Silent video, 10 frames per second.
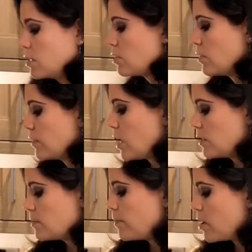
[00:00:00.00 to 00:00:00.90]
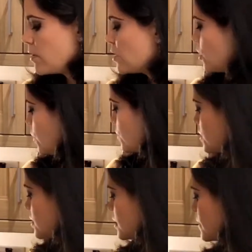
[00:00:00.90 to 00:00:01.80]
So I've got porridge
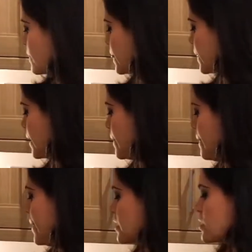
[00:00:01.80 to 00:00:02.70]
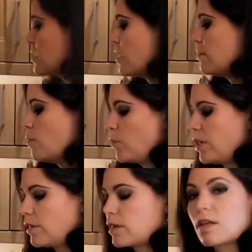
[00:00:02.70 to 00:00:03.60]
oats. Mix them
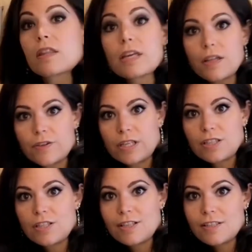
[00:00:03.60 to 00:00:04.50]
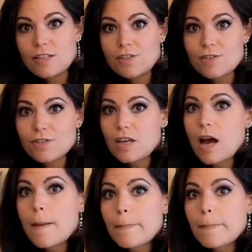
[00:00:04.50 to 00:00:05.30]
with the other kitchen essentials.